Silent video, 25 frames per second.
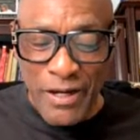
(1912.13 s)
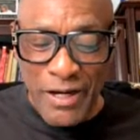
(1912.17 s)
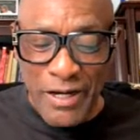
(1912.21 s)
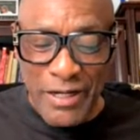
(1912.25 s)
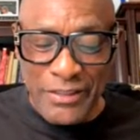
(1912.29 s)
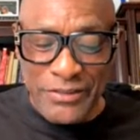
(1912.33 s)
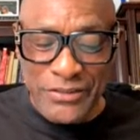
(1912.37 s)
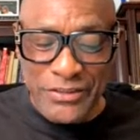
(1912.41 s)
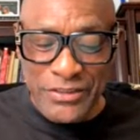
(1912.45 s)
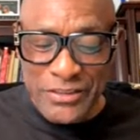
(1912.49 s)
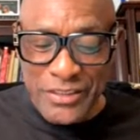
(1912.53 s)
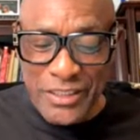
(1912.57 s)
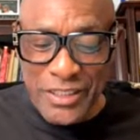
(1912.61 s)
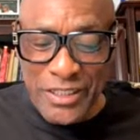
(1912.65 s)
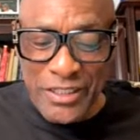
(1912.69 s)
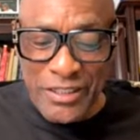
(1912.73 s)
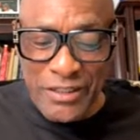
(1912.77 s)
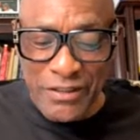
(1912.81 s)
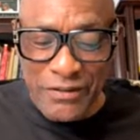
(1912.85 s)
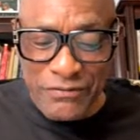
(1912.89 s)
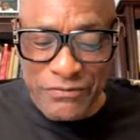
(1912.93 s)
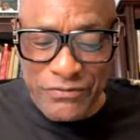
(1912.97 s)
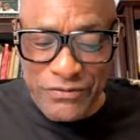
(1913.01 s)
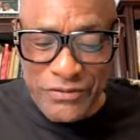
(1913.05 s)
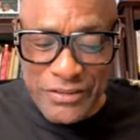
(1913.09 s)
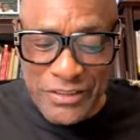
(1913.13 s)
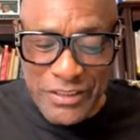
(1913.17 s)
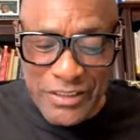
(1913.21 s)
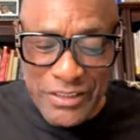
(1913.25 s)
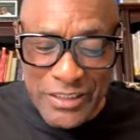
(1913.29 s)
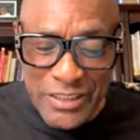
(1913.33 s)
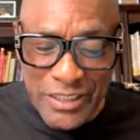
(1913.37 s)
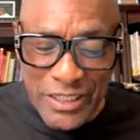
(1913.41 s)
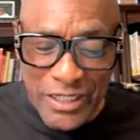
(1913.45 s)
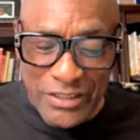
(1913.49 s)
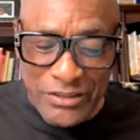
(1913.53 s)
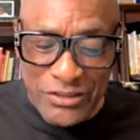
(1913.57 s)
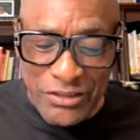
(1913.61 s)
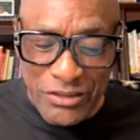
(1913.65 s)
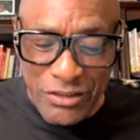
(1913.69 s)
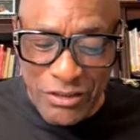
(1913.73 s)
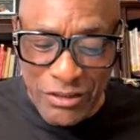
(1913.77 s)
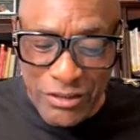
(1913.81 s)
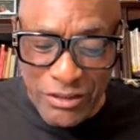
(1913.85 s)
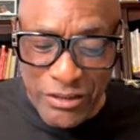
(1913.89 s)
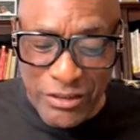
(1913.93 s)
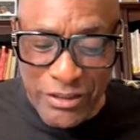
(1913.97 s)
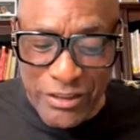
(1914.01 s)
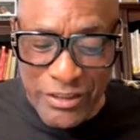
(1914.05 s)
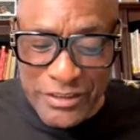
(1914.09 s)
ourselves and to
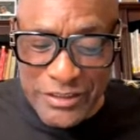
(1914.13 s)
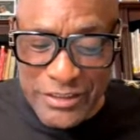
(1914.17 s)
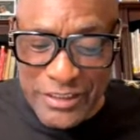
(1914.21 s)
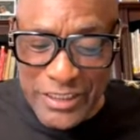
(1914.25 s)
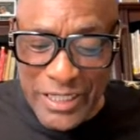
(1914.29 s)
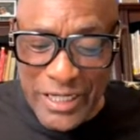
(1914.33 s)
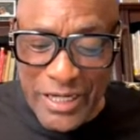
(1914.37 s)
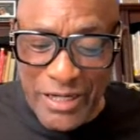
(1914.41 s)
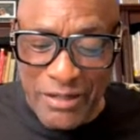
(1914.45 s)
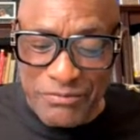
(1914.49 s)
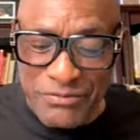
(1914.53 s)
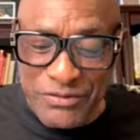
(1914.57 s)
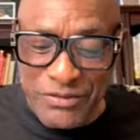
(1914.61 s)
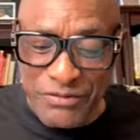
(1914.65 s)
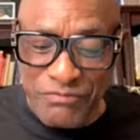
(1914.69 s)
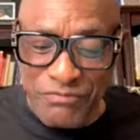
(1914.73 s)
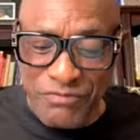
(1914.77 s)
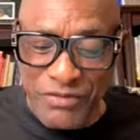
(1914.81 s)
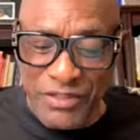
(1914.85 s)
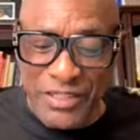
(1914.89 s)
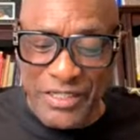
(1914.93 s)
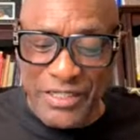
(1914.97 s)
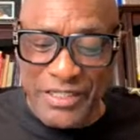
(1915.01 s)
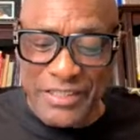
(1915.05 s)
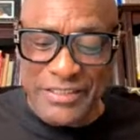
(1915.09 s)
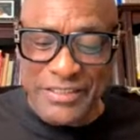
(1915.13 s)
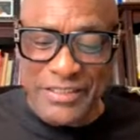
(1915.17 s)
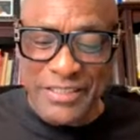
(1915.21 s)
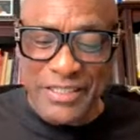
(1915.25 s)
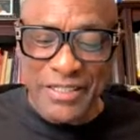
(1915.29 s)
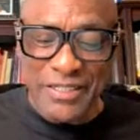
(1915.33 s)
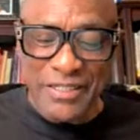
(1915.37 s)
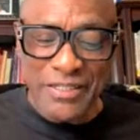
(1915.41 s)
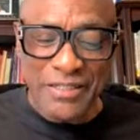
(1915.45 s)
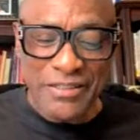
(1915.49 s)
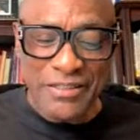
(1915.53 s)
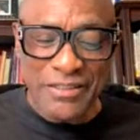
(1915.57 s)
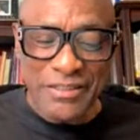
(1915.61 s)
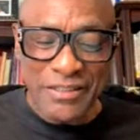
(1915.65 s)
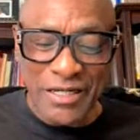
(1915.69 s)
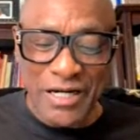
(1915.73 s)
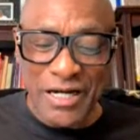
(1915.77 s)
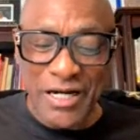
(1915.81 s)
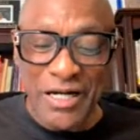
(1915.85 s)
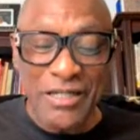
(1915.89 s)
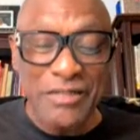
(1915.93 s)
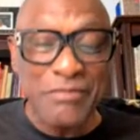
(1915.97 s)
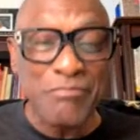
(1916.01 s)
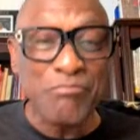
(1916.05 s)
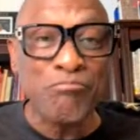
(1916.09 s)
learn to have some fun.
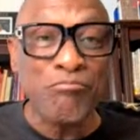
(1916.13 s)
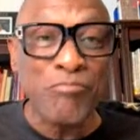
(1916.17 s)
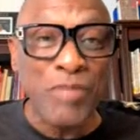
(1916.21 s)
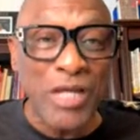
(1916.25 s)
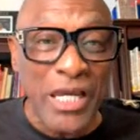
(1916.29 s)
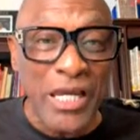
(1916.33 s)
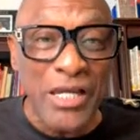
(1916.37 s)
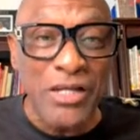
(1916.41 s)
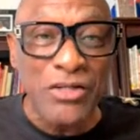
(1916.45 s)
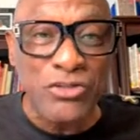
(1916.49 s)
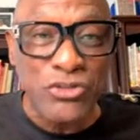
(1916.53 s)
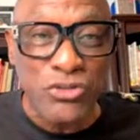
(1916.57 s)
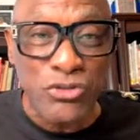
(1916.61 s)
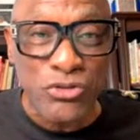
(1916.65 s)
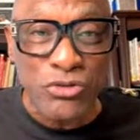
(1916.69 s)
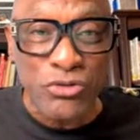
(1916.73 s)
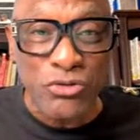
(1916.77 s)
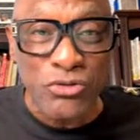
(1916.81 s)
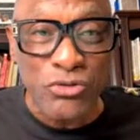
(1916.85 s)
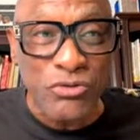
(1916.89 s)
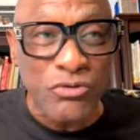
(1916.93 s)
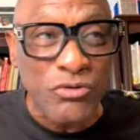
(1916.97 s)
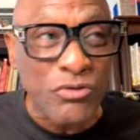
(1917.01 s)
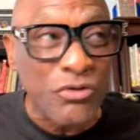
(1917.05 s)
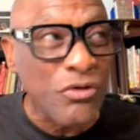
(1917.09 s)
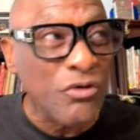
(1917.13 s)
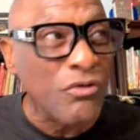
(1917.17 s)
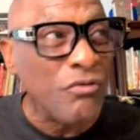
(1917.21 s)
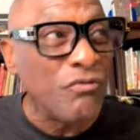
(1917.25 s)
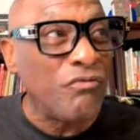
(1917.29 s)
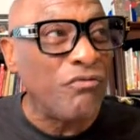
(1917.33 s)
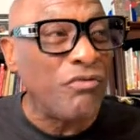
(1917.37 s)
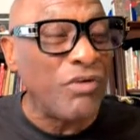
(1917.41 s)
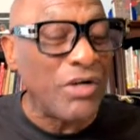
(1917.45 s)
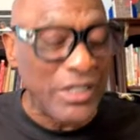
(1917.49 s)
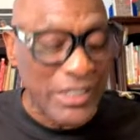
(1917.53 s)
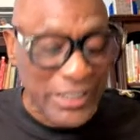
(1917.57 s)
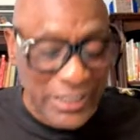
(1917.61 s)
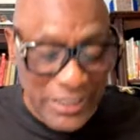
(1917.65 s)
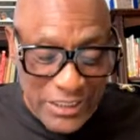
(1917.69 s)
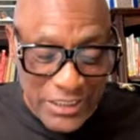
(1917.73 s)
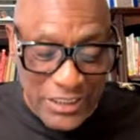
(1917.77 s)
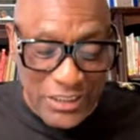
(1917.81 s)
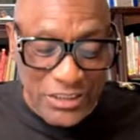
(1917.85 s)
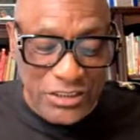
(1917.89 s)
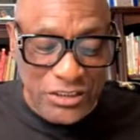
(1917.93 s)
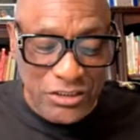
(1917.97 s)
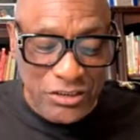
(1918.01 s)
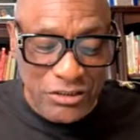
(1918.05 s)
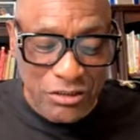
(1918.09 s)
God made you for
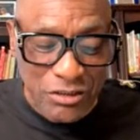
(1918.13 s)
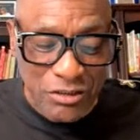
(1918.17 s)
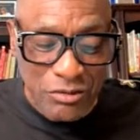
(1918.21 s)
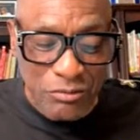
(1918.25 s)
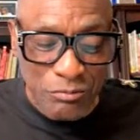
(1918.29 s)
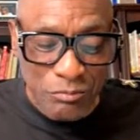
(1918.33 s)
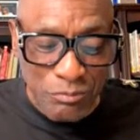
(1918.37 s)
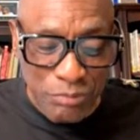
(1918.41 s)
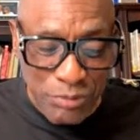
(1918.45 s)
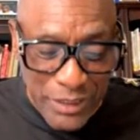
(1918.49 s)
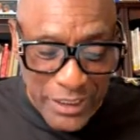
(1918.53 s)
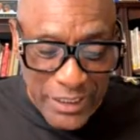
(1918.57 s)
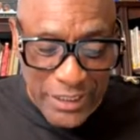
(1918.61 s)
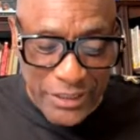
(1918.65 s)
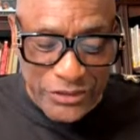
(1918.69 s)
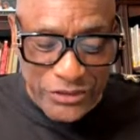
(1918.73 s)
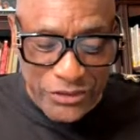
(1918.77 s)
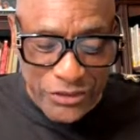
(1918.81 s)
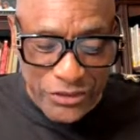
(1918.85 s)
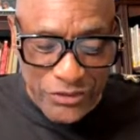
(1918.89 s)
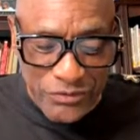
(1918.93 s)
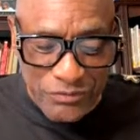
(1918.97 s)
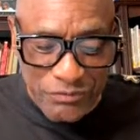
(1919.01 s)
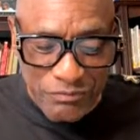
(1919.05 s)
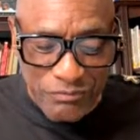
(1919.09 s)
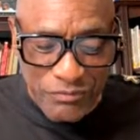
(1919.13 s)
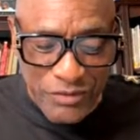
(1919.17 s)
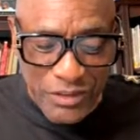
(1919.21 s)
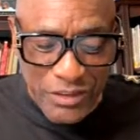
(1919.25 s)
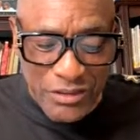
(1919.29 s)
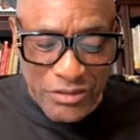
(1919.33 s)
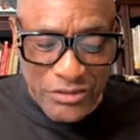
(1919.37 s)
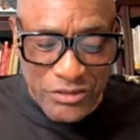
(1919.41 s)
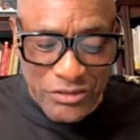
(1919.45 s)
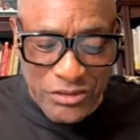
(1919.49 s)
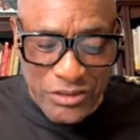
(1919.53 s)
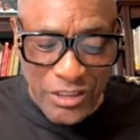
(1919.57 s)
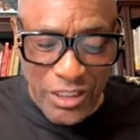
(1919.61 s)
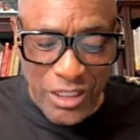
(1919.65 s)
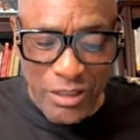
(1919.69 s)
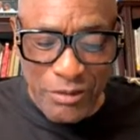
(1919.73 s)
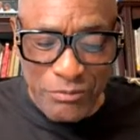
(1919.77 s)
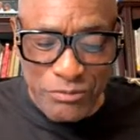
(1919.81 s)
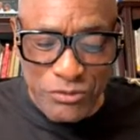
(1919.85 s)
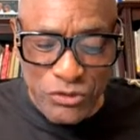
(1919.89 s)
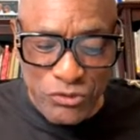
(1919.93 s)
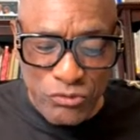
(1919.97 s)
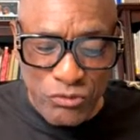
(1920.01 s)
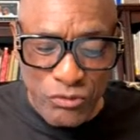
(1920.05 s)
his pleasure. Psalms